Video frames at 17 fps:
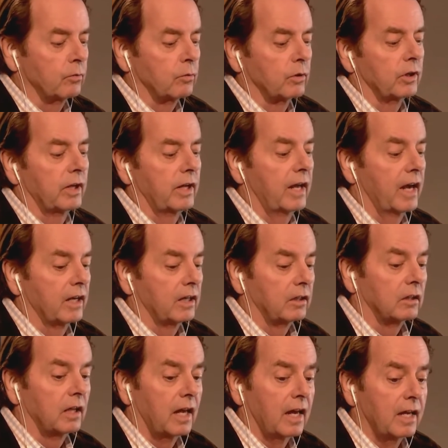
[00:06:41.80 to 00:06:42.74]
he had a
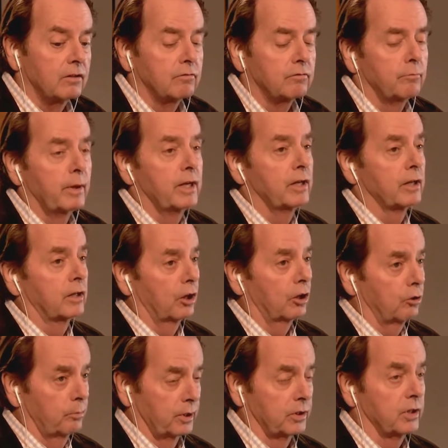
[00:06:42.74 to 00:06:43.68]
lot of mea
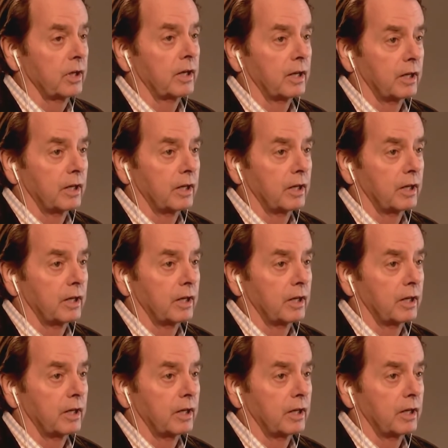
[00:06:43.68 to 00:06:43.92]
culpa time